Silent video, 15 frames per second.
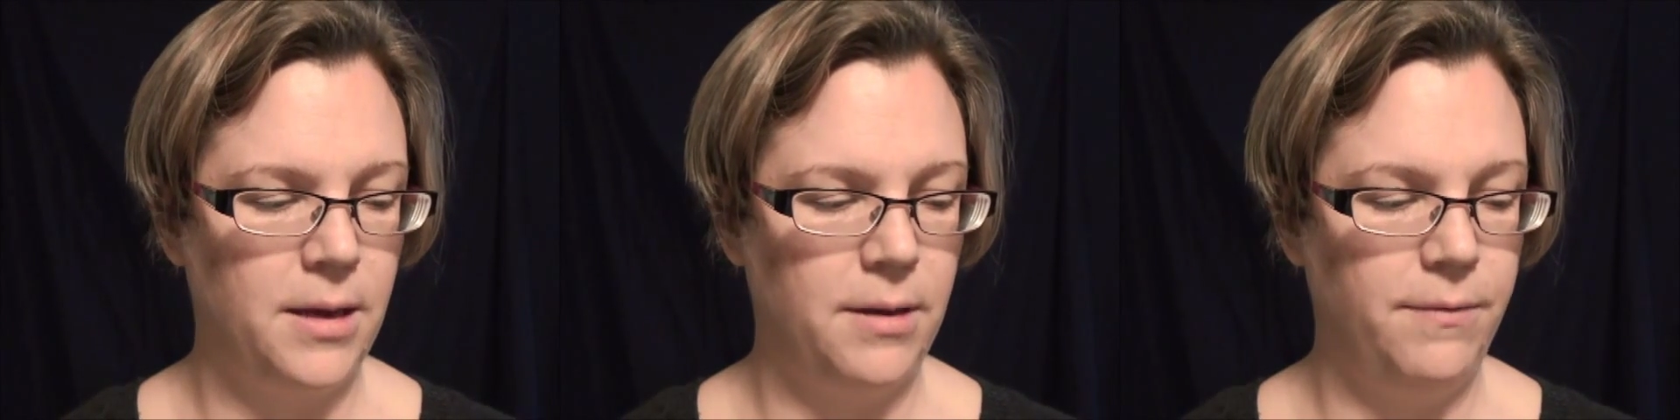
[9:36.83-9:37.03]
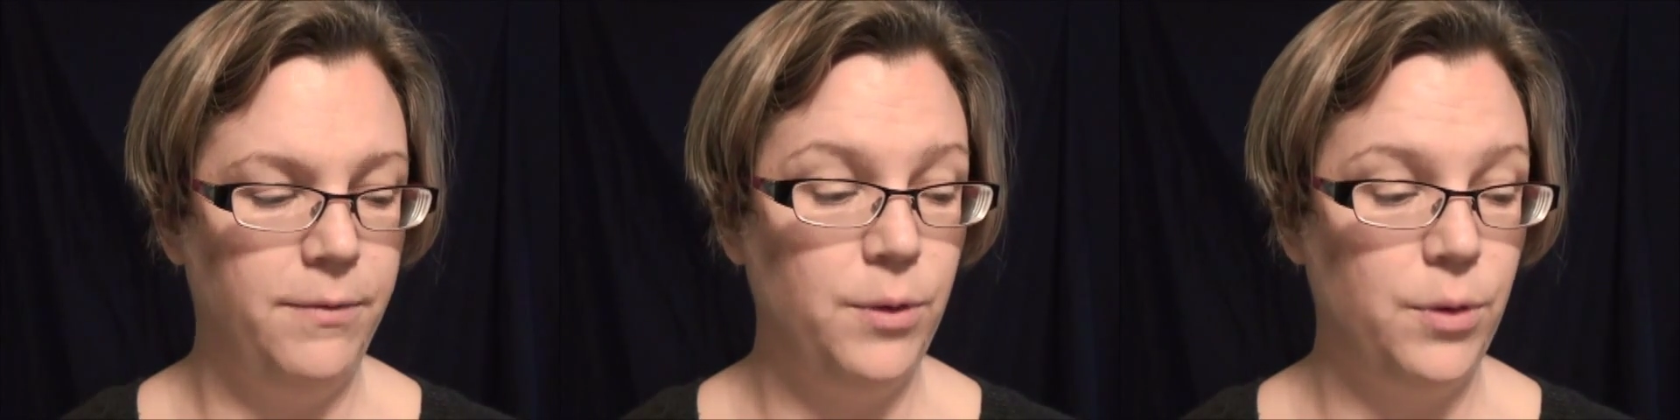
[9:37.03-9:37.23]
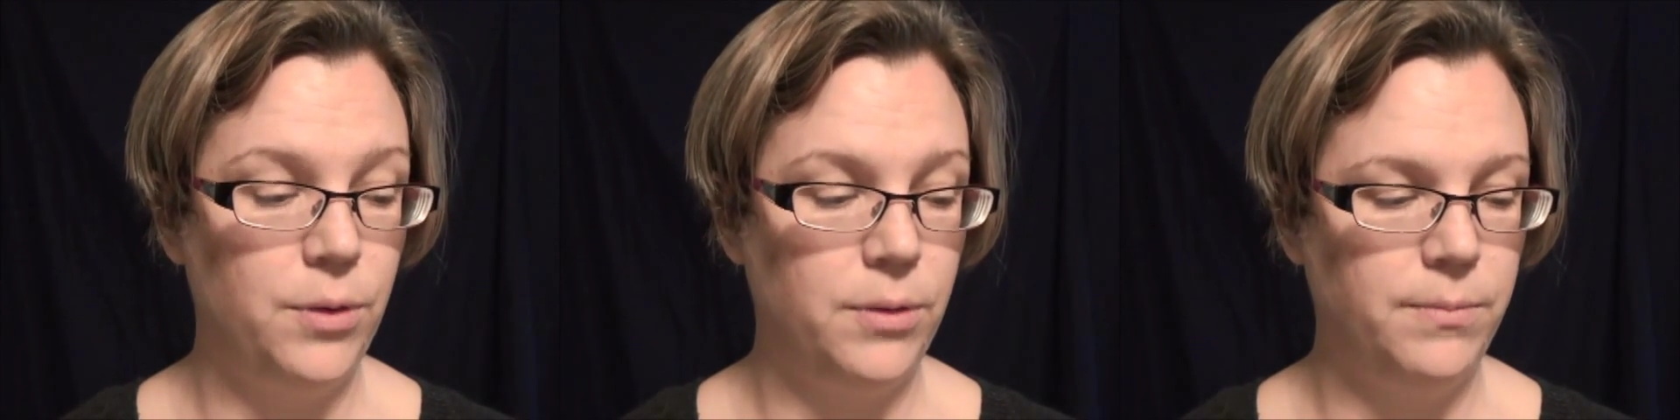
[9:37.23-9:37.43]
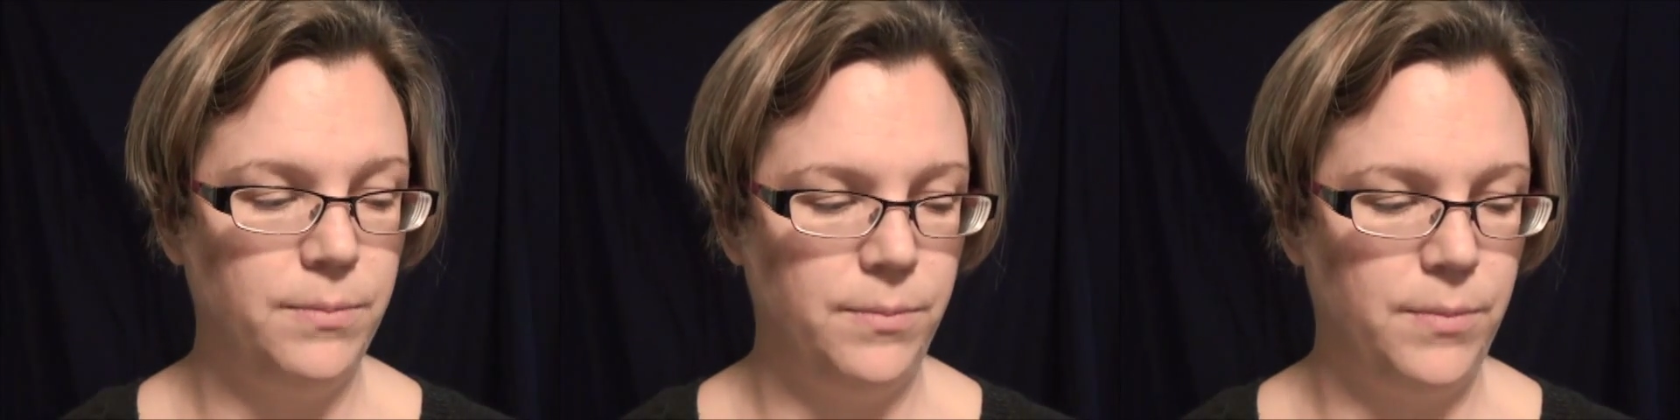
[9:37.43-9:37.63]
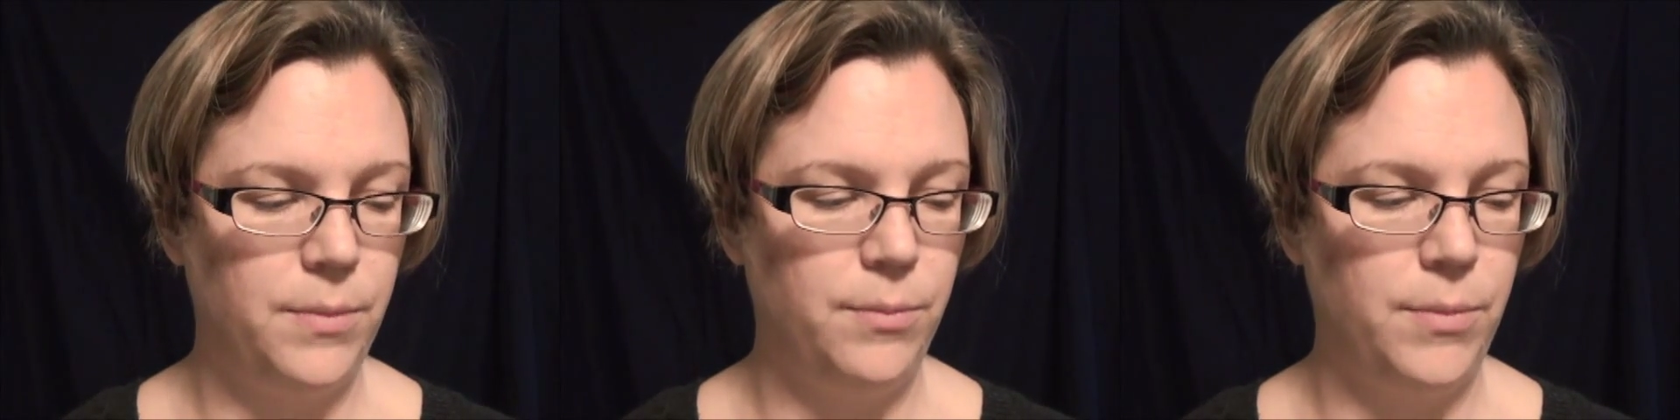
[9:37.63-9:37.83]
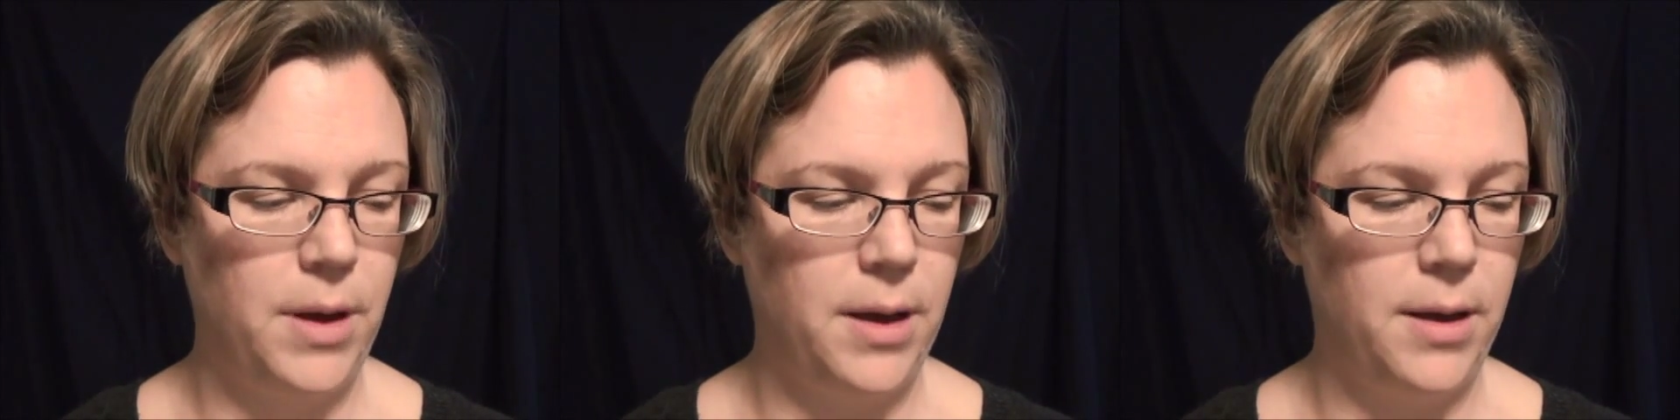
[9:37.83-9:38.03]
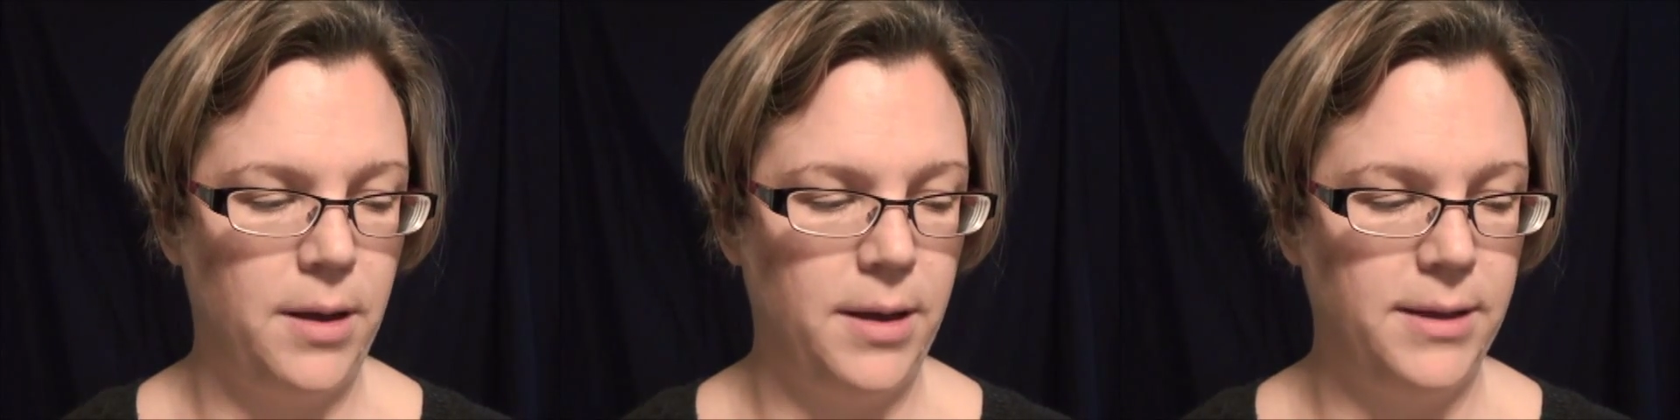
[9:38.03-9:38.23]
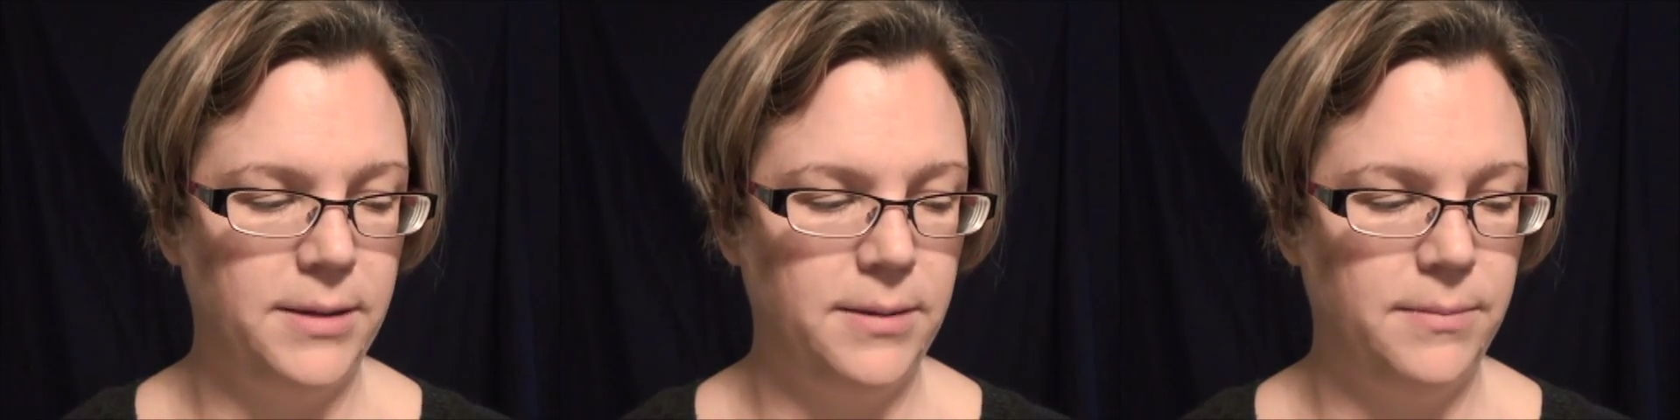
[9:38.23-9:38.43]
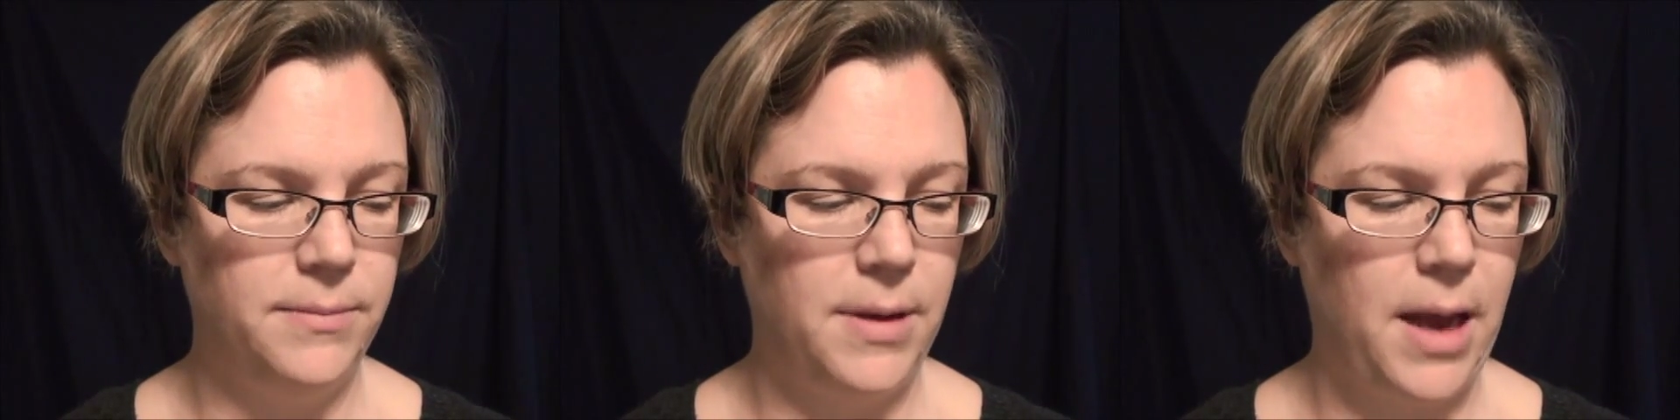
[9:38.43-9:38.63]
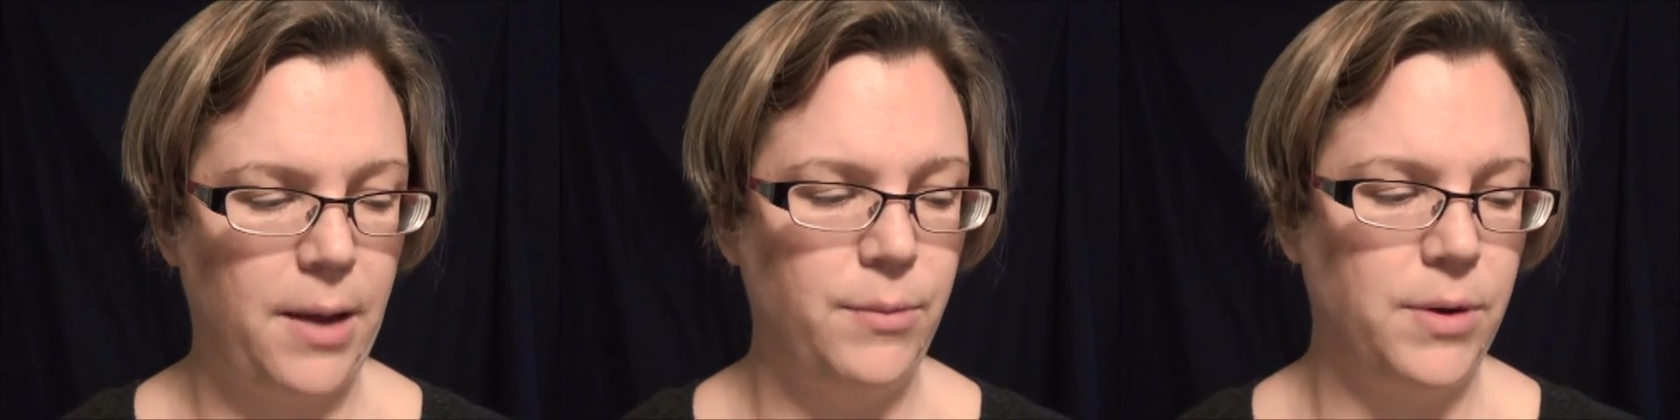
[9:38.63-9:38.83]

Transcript: full, I